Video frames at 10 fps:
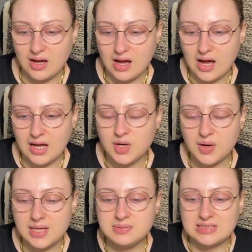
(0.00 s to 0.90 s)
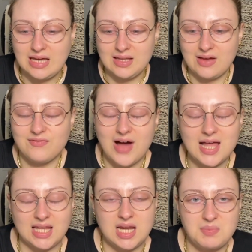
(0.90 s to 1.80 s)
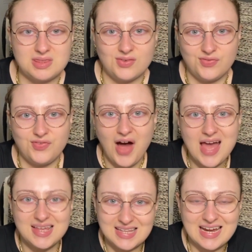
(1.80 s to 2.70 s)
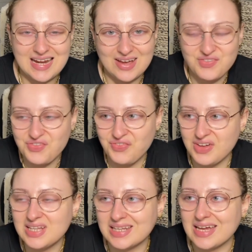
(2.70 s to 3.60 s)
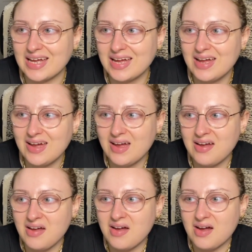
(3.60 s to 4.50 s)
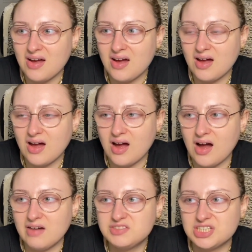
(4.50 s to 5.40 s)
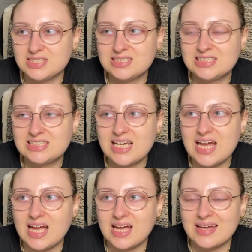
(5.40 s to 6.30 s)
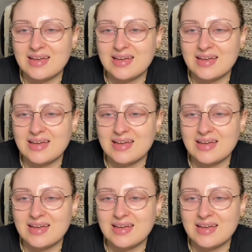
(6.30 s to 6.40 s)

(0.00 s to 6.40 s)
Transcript: I know I keep saying like violating, but the violating feeling of just seeing